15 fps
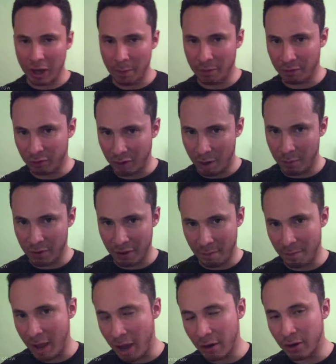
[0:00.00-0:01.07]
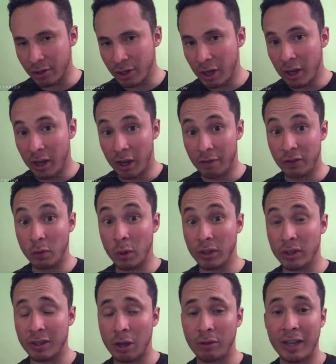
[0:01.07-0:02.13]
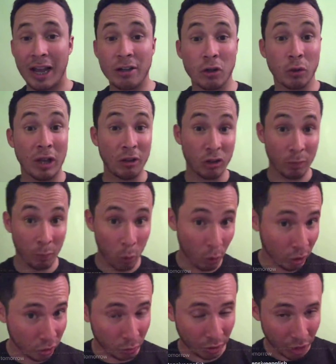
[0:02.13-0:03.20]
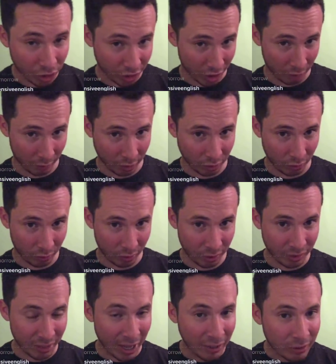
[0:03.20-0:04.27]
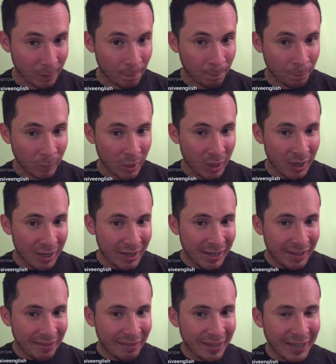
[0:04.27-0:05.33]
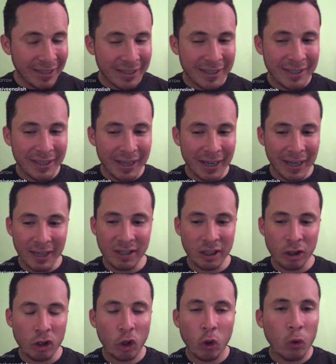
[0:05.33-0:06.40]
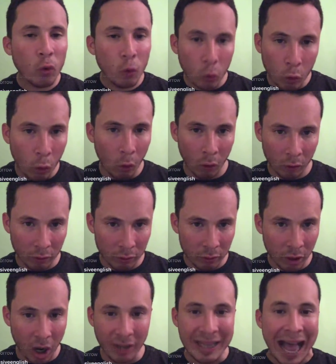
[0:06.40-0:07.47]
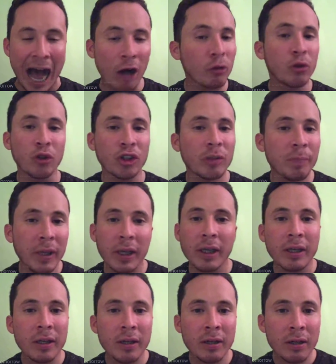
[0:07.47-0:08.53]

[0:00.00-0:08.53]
of grammar that matters if you want to sound natural. Now, it's important to understand, my students, that this isn't a rule on how to speak.